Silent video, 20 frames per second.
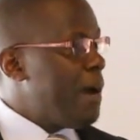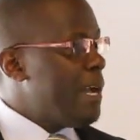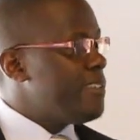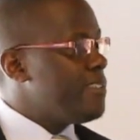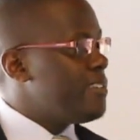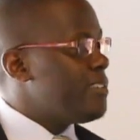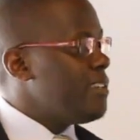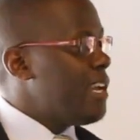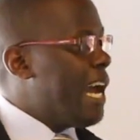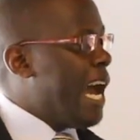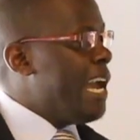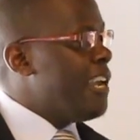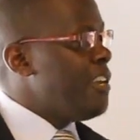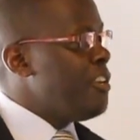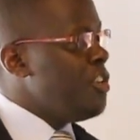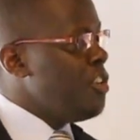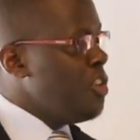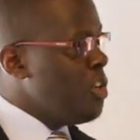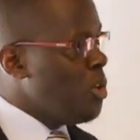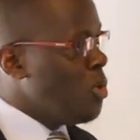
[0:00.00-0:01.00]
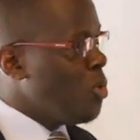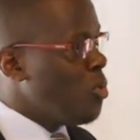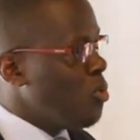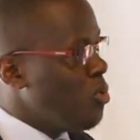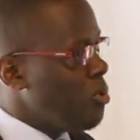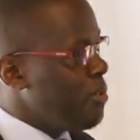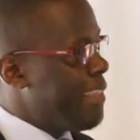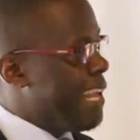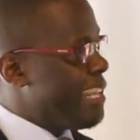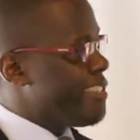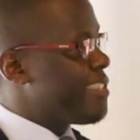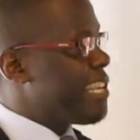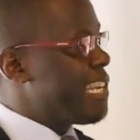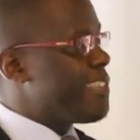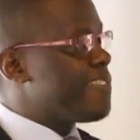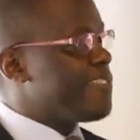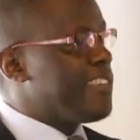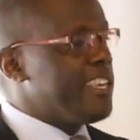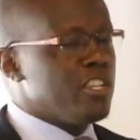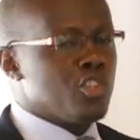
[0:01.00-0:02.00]
But I knew that
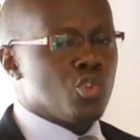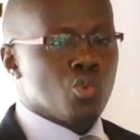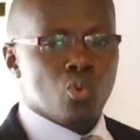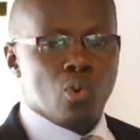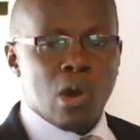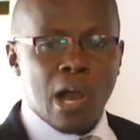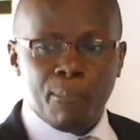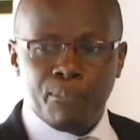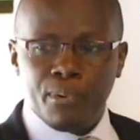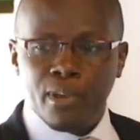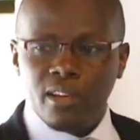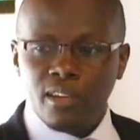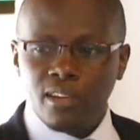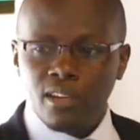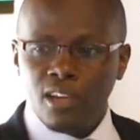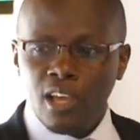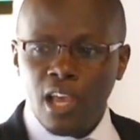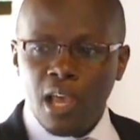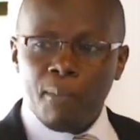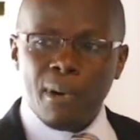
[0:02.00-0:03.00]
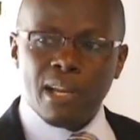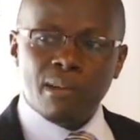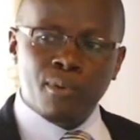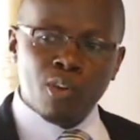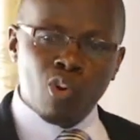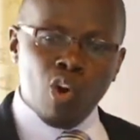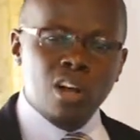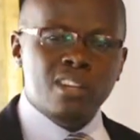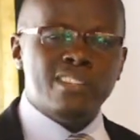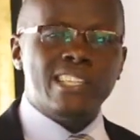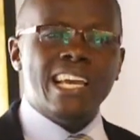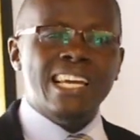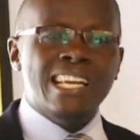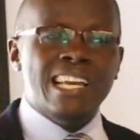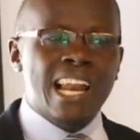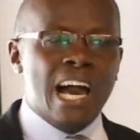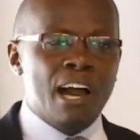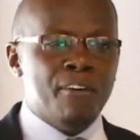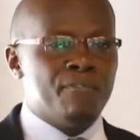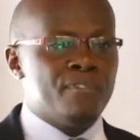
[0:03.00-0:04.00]
such things would happen. But because I
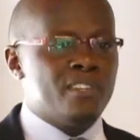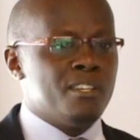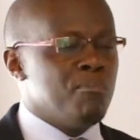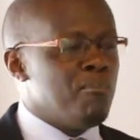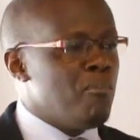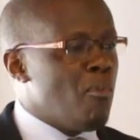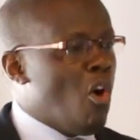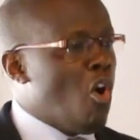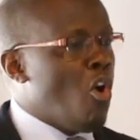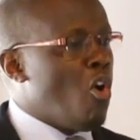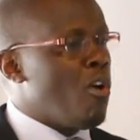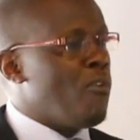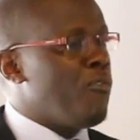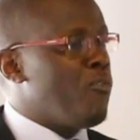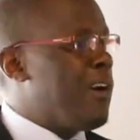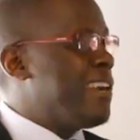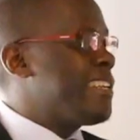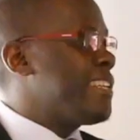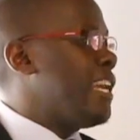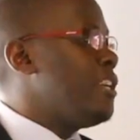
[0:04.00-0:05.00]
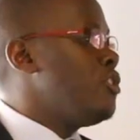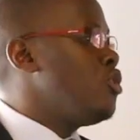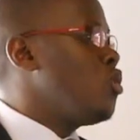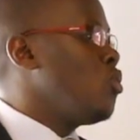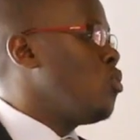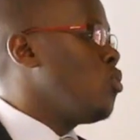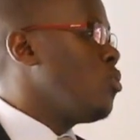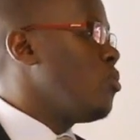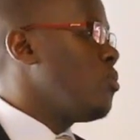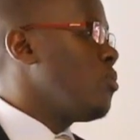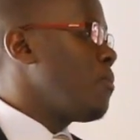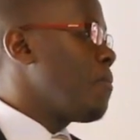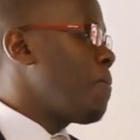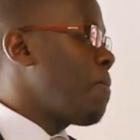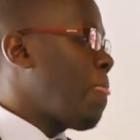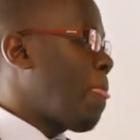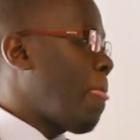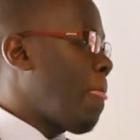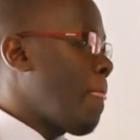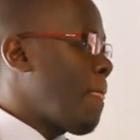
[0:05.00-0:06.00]
loved more of what I do,
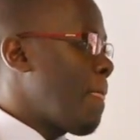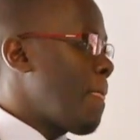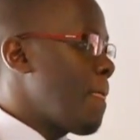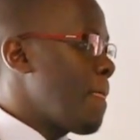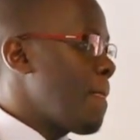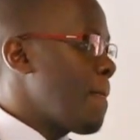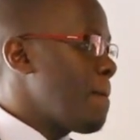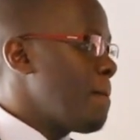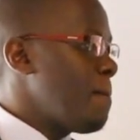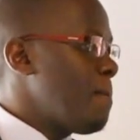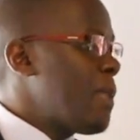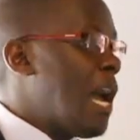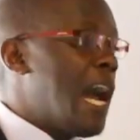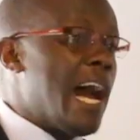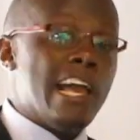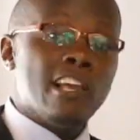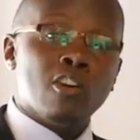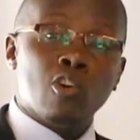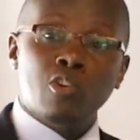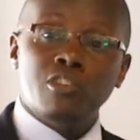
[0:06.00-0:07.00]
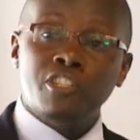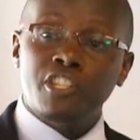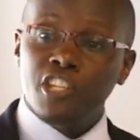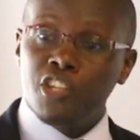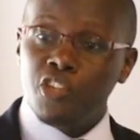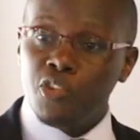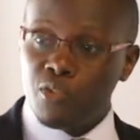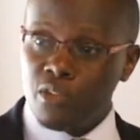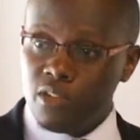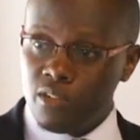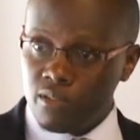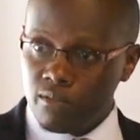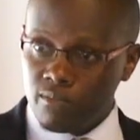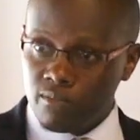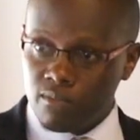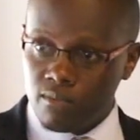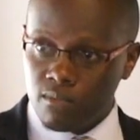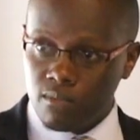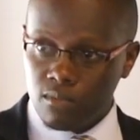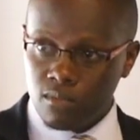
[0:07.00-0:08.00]
I continued.
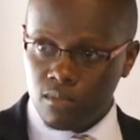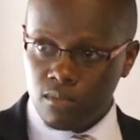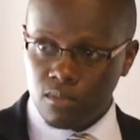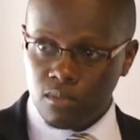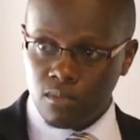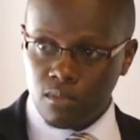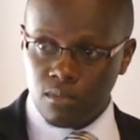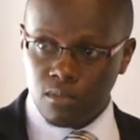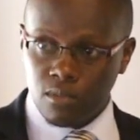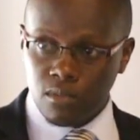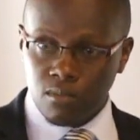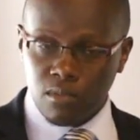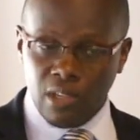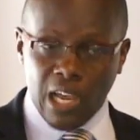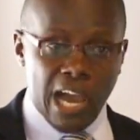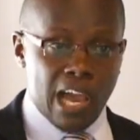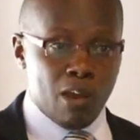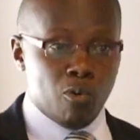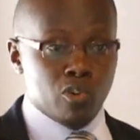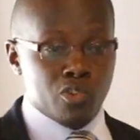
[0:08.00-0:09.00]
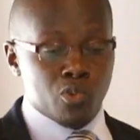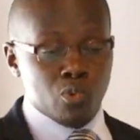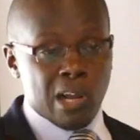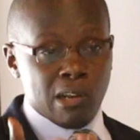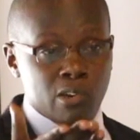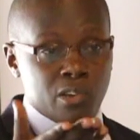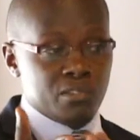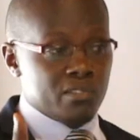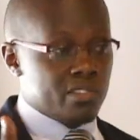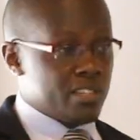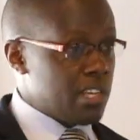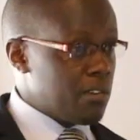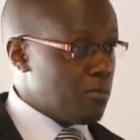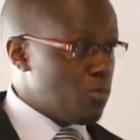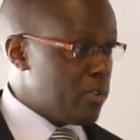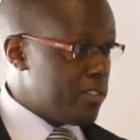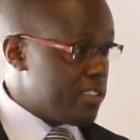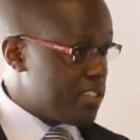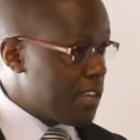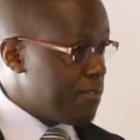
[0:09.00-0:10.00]
I was working
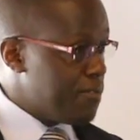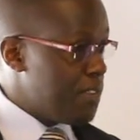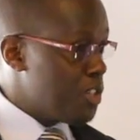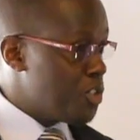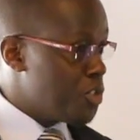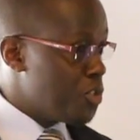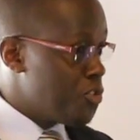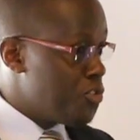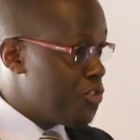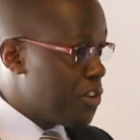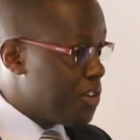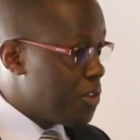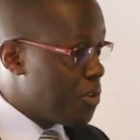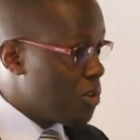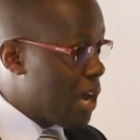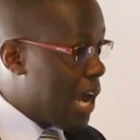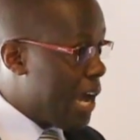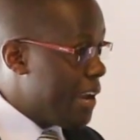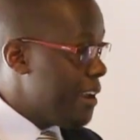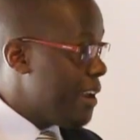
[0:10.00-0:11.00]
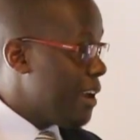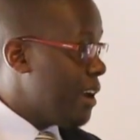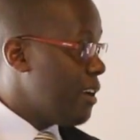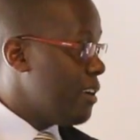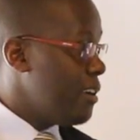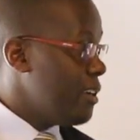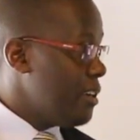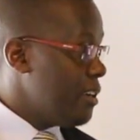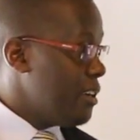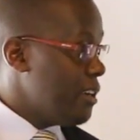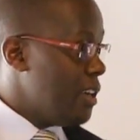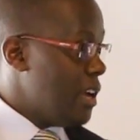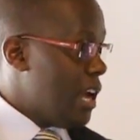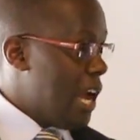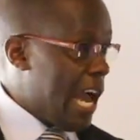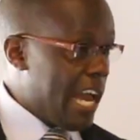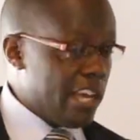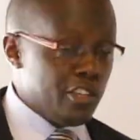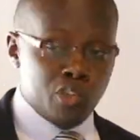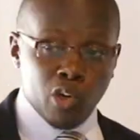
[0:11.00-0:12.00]
with Save the Children Uganda.
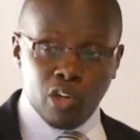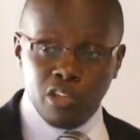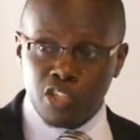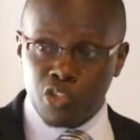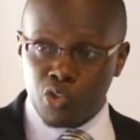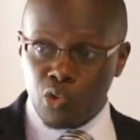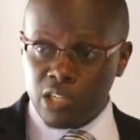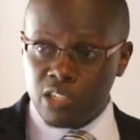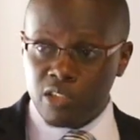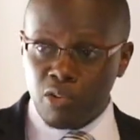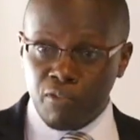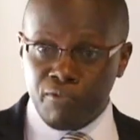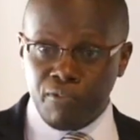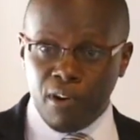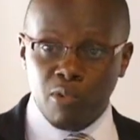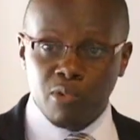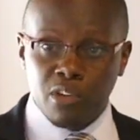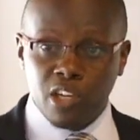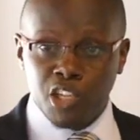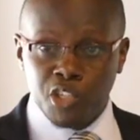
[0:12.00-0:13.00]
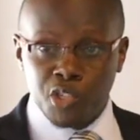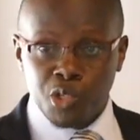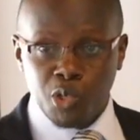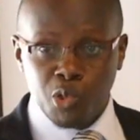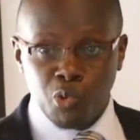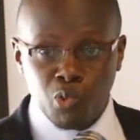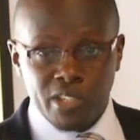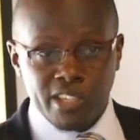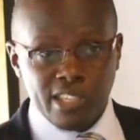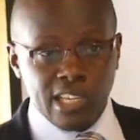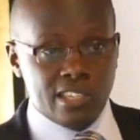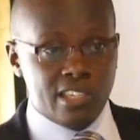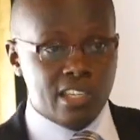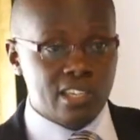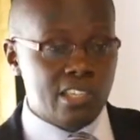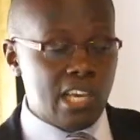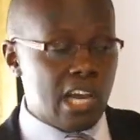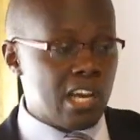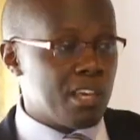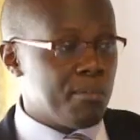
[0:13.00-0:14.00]
I joined Straight Talk Foundation. We
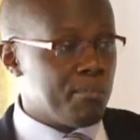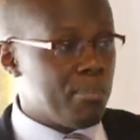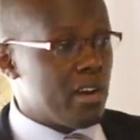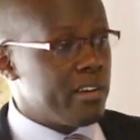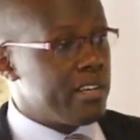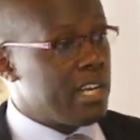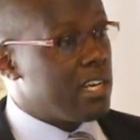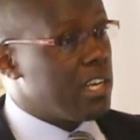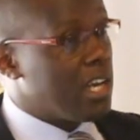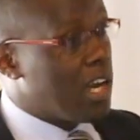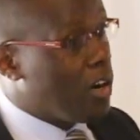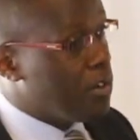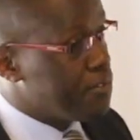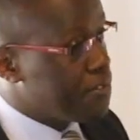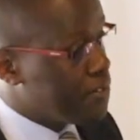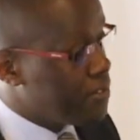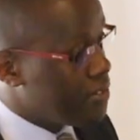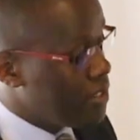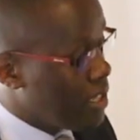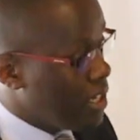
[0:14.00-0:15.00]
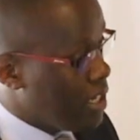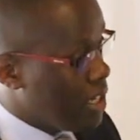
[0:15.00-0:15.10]
started Young Empowered and Health.